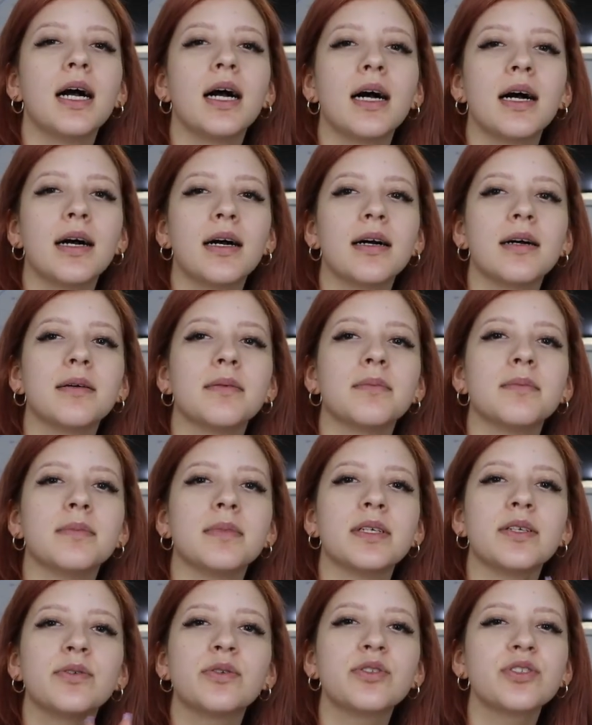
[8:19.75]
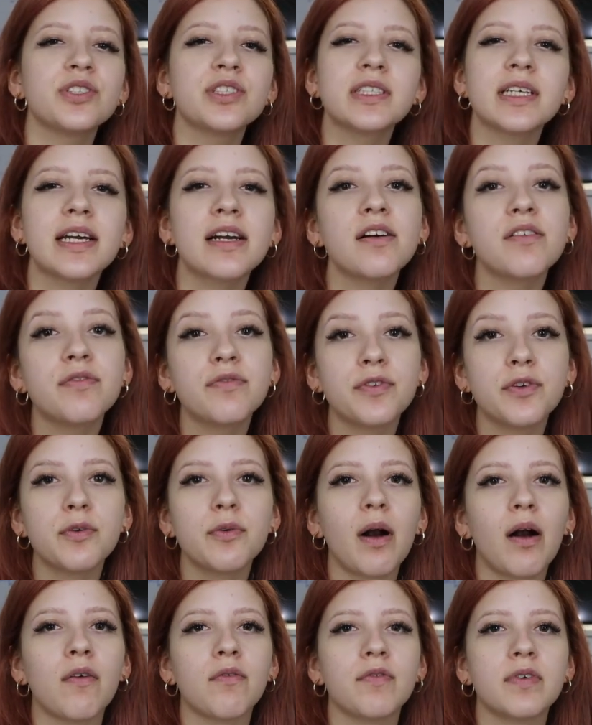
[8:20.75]
Um, it was just like a
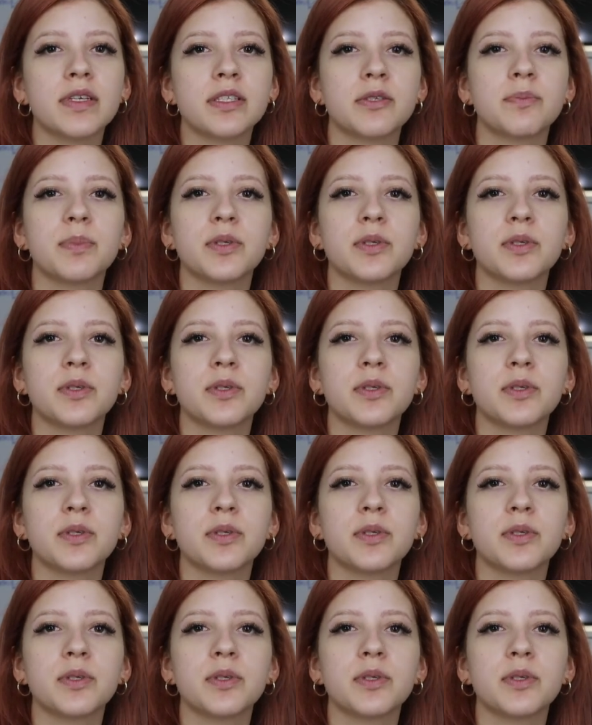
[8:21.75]
few outfits,